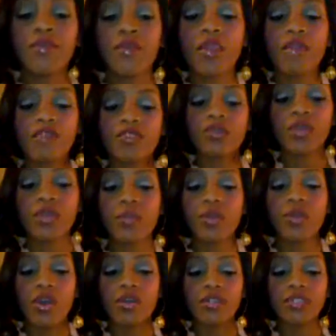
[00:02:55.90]
Forever
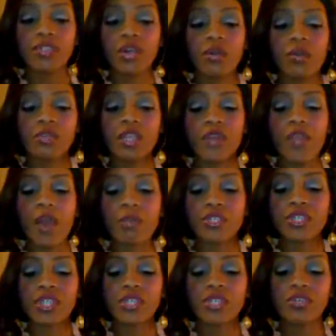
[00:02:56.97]
21 also, which I
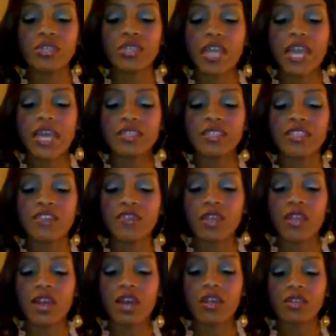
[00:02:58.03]
thought was cute because it has
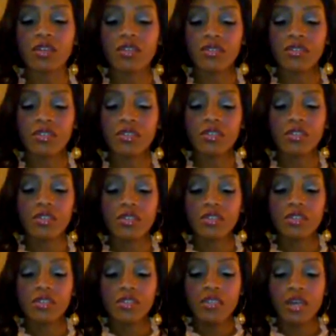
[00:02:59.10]
different colors,
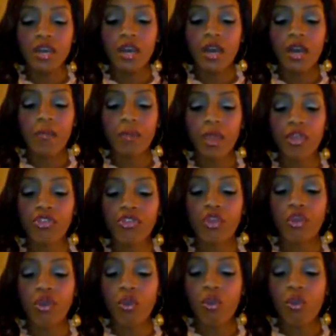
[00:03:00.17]
like the